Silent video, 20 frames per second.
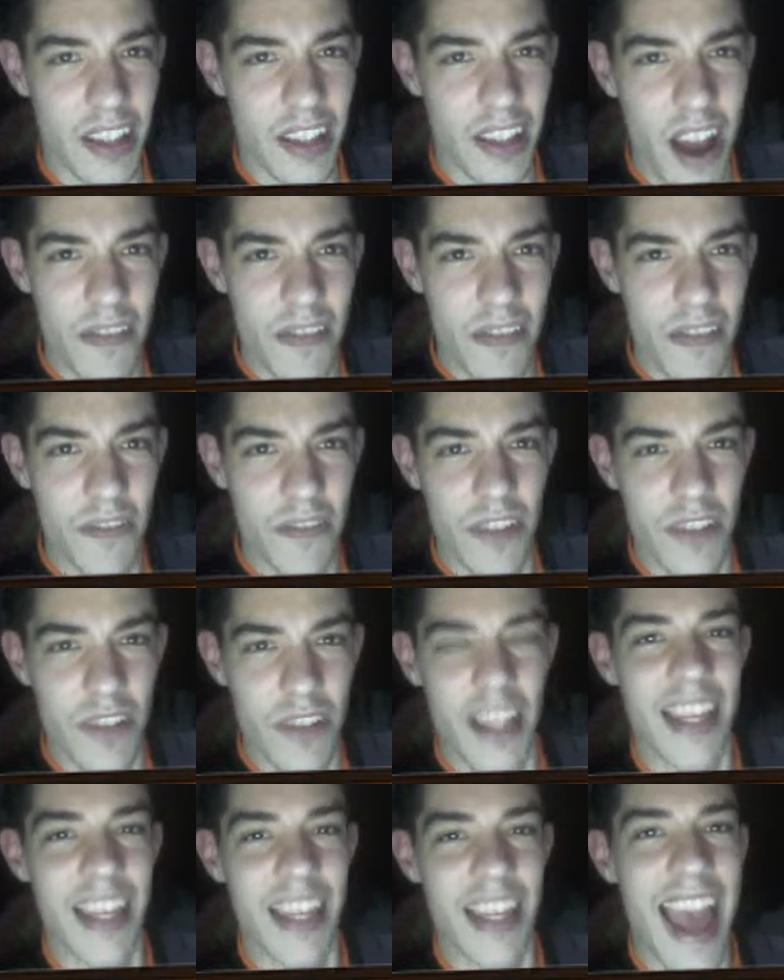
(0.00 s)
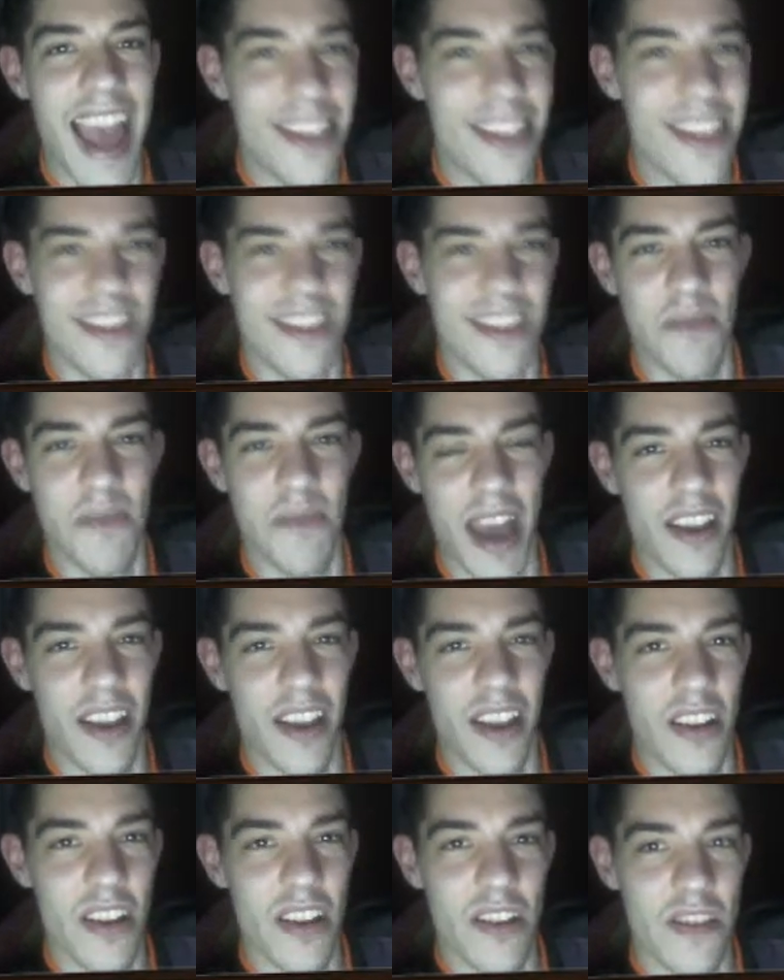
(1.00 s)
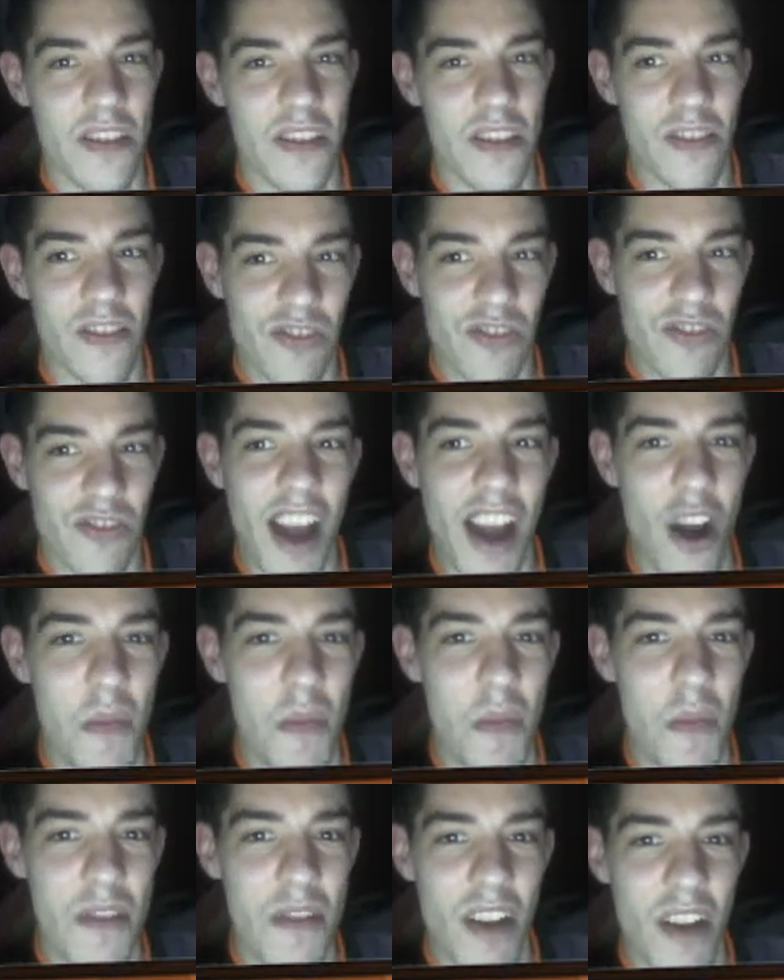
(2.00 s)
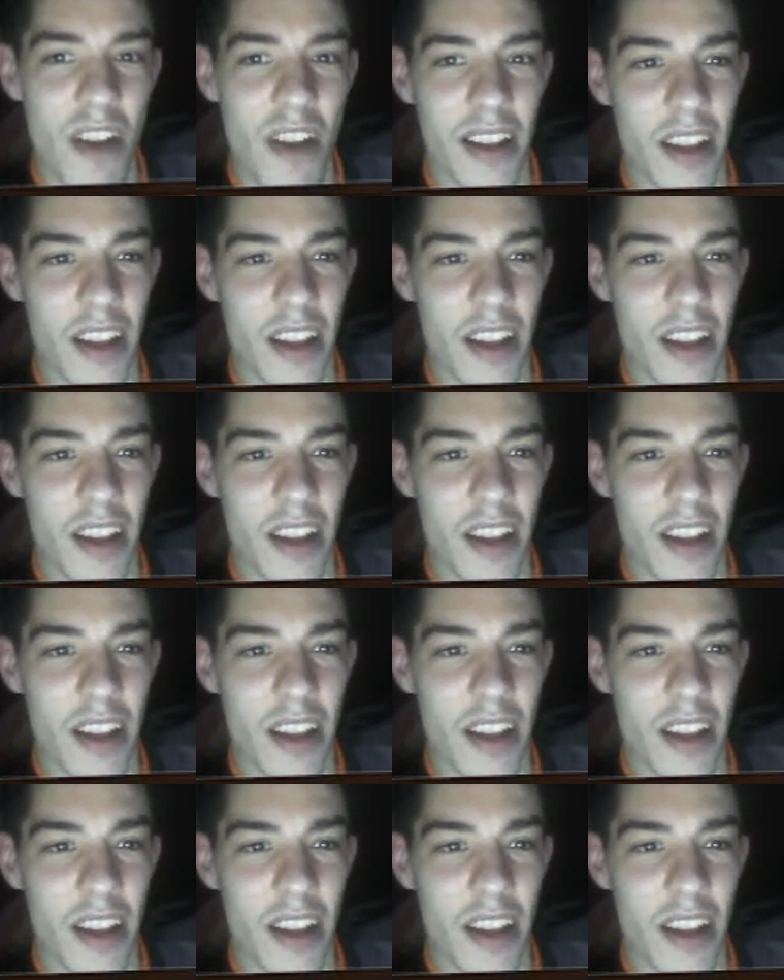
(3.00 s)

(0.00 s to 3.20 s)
have a freaking catheter bag right on me right now.